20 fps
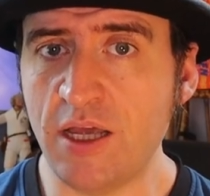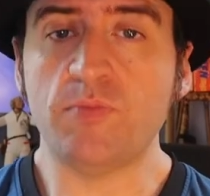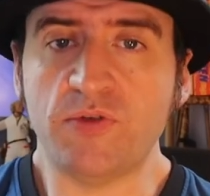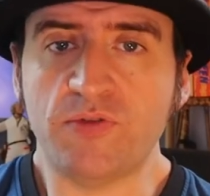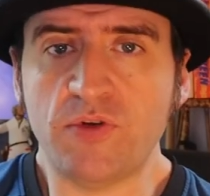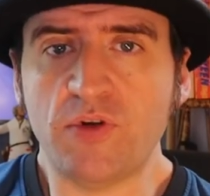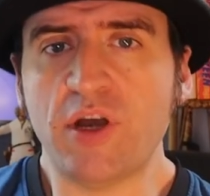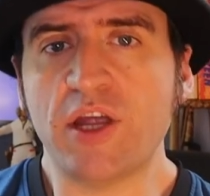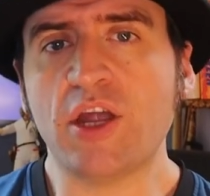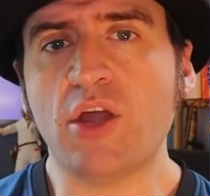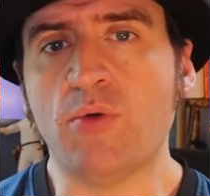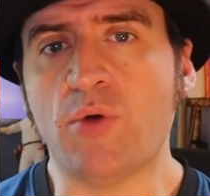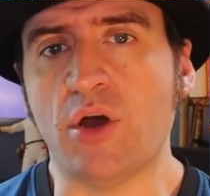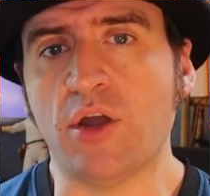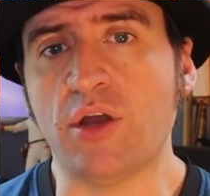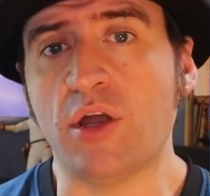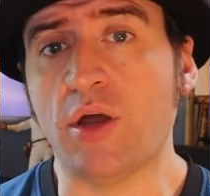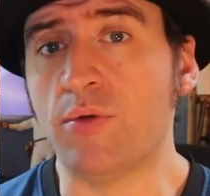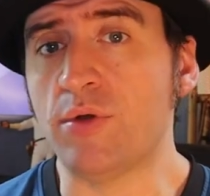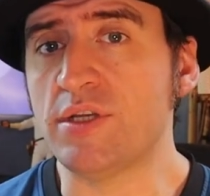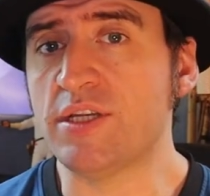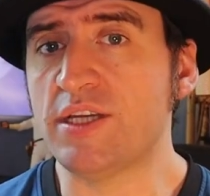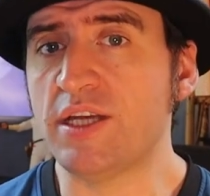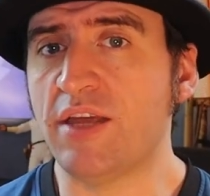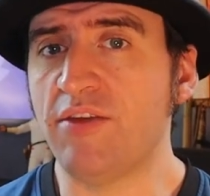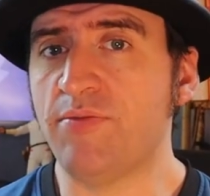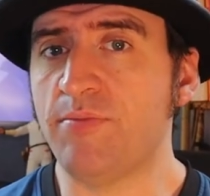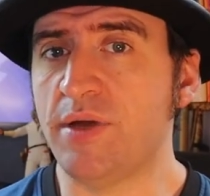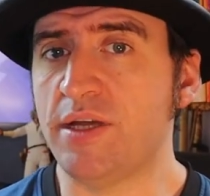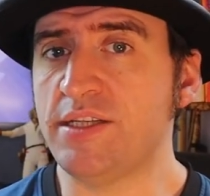Before I go on, I wanted to
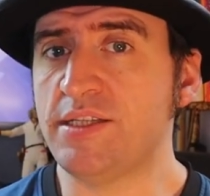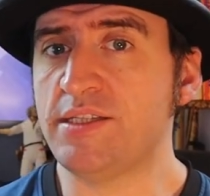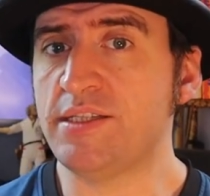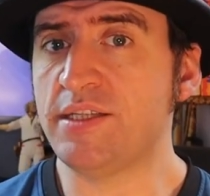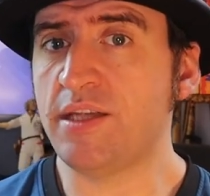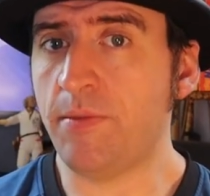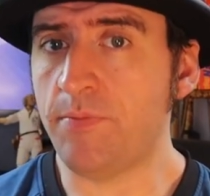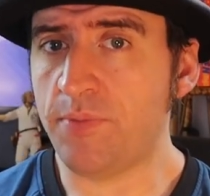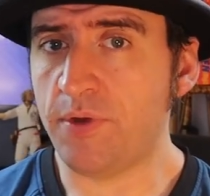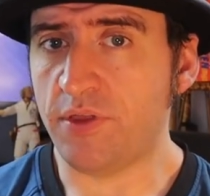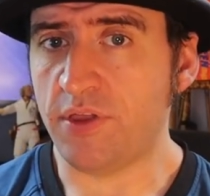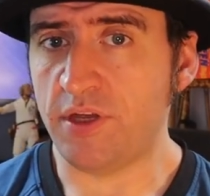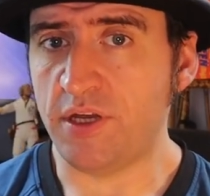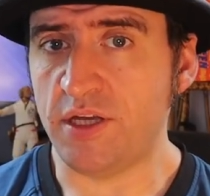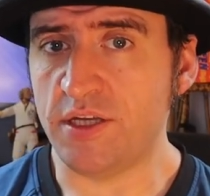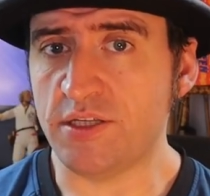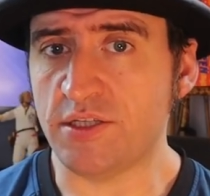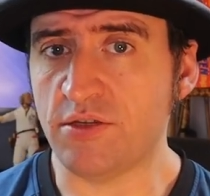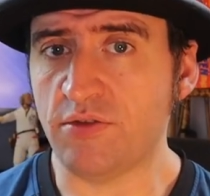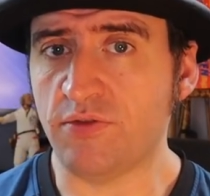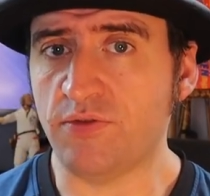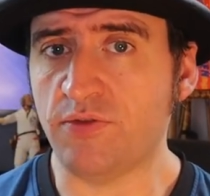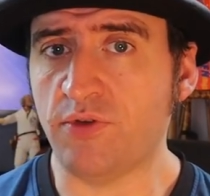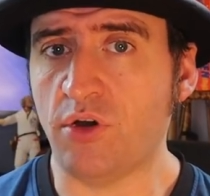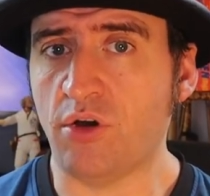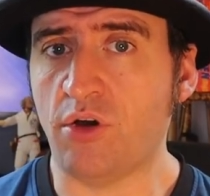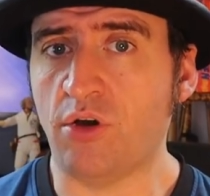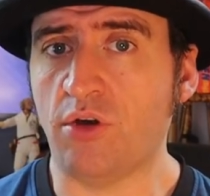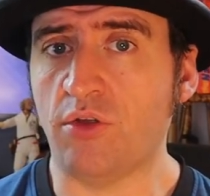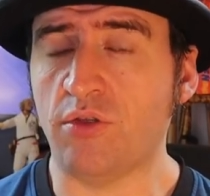give my sympathies
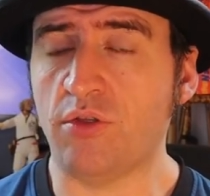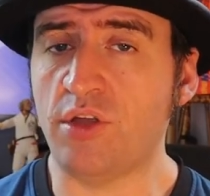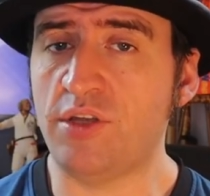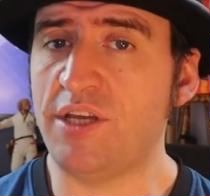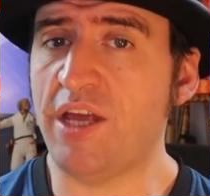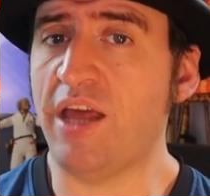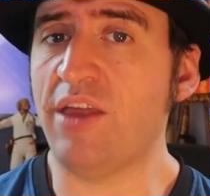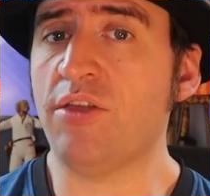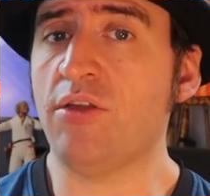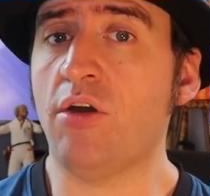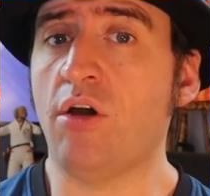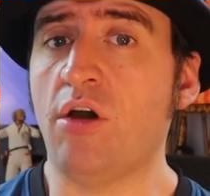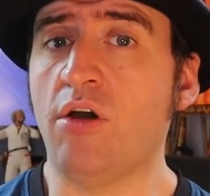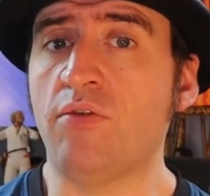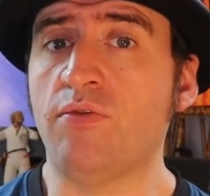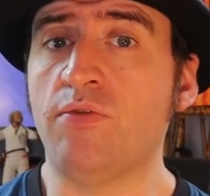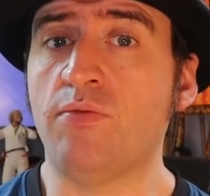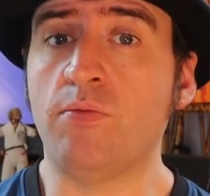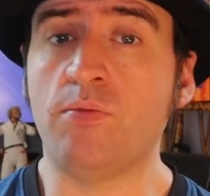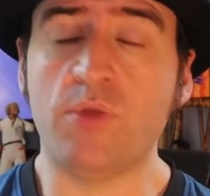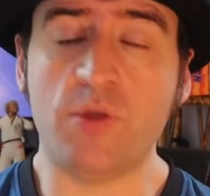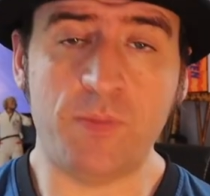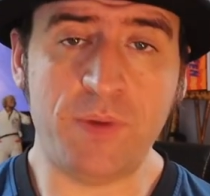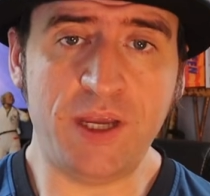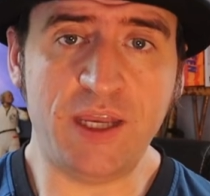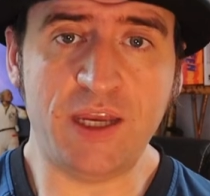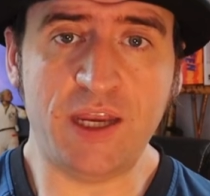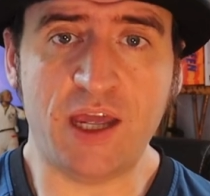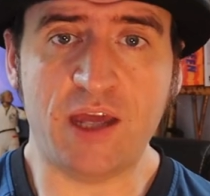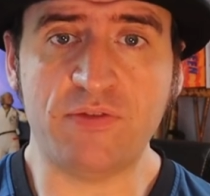for the death of the
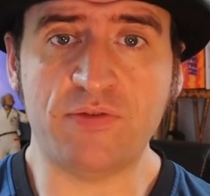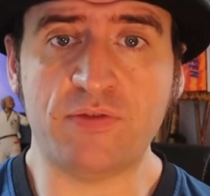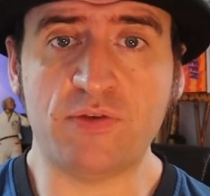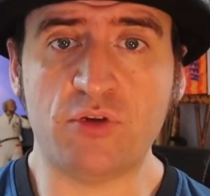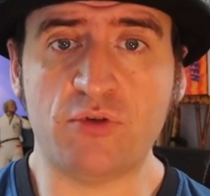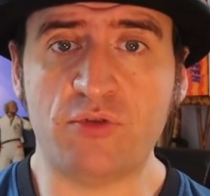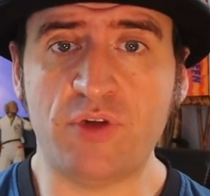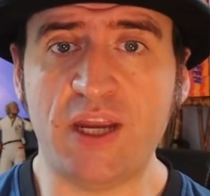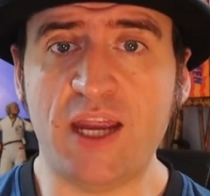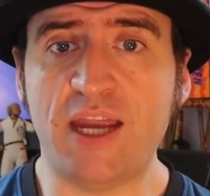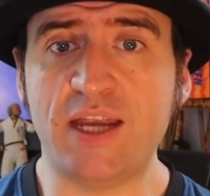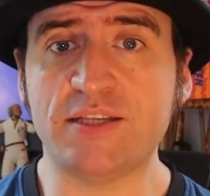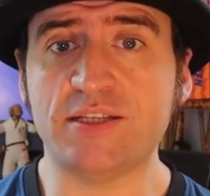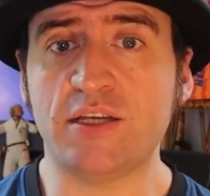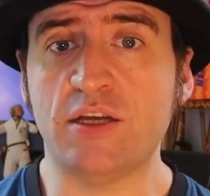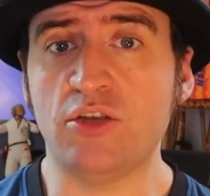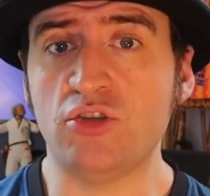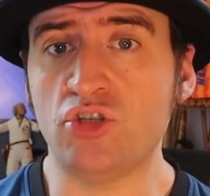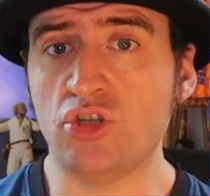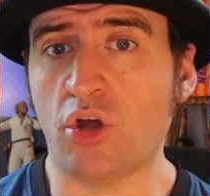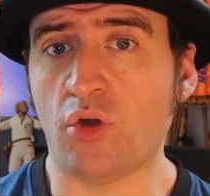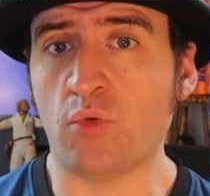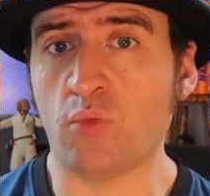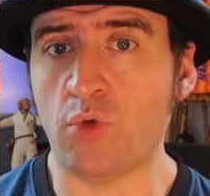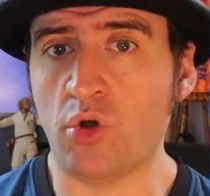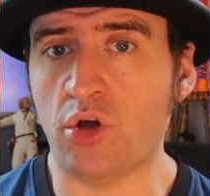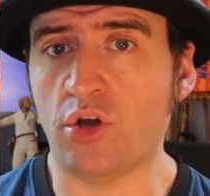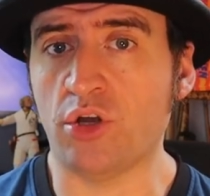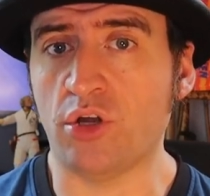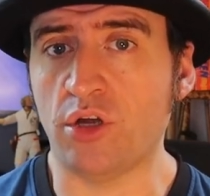PDF creator, John
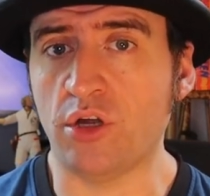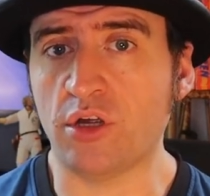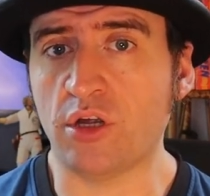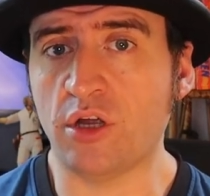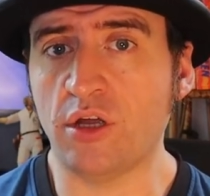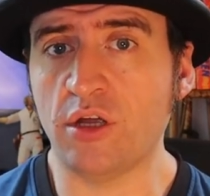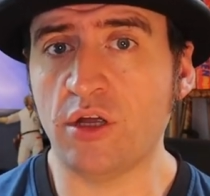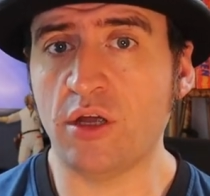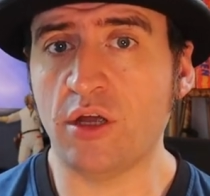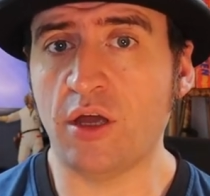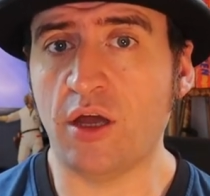Warnock.